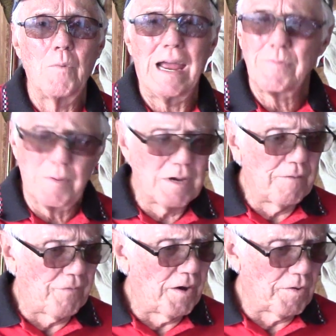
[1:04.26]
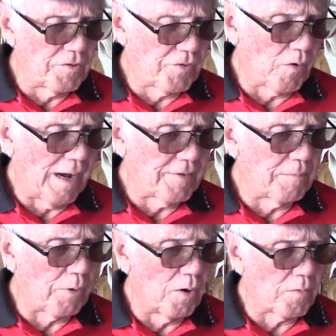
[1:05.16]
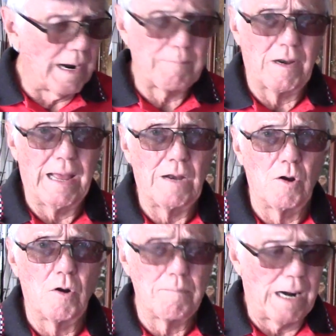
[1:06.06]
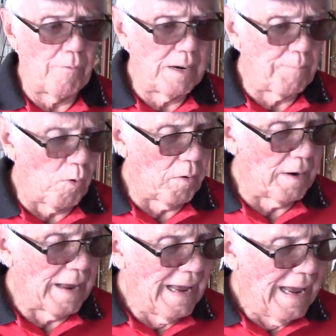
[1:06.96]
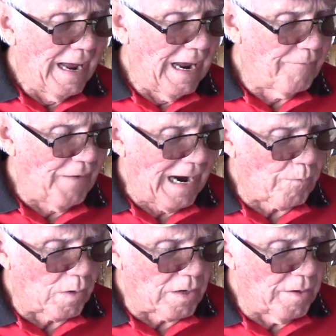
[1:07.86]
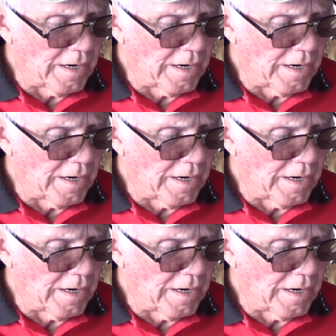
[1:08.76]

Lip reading: we have some good photos throughout the program today during my report. In fact, we're going to